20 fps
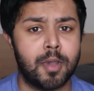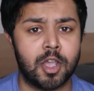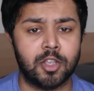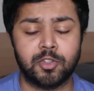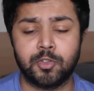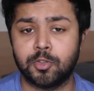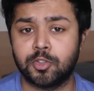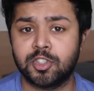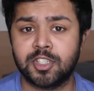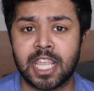
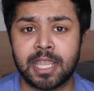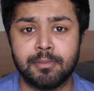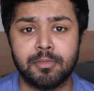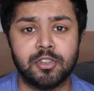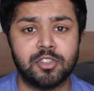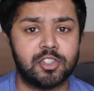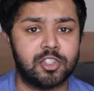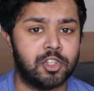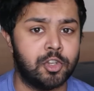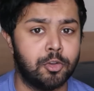personal
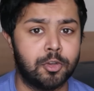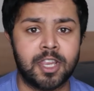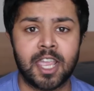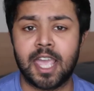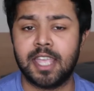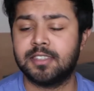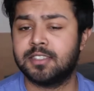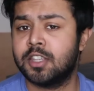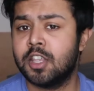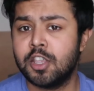statements,
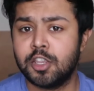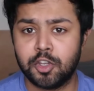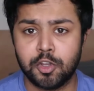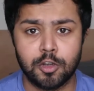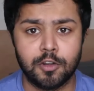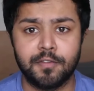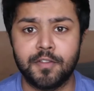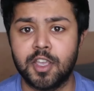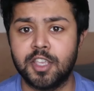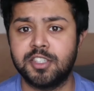UCAS,
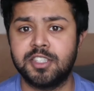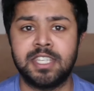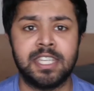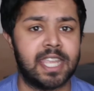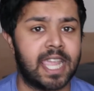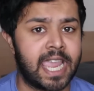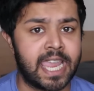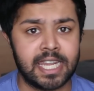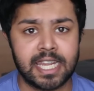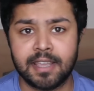
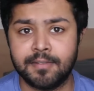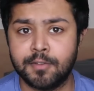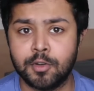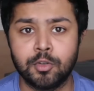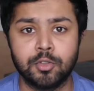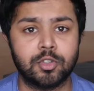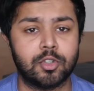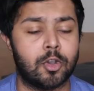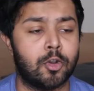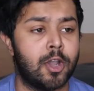university,
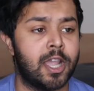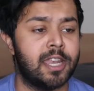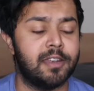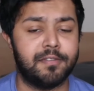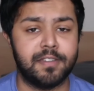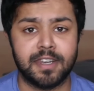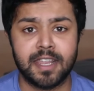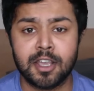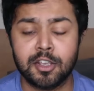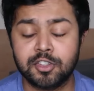A-levels, or
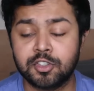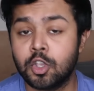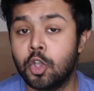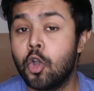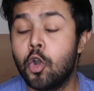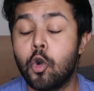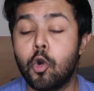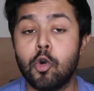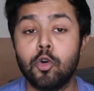anything else,